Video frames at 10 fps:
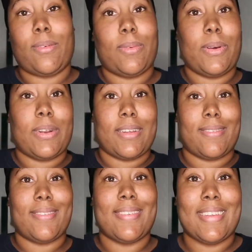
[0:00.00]
we're gonna
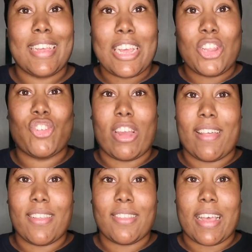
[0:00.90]
try
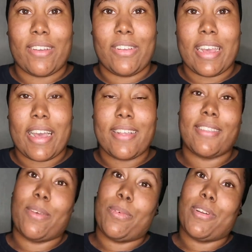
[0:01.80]
this out, you guys,
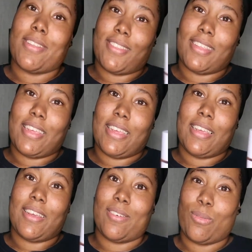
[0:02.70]
and we're gonna
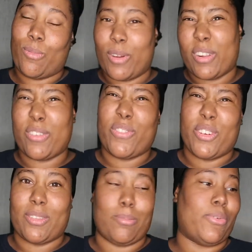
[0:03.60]
see what are the
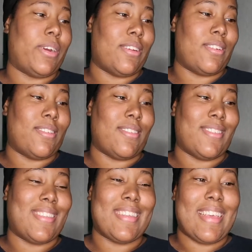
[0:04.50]
first
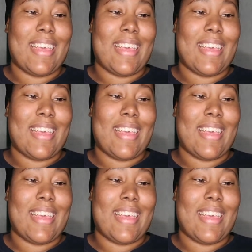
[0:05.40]
impressions.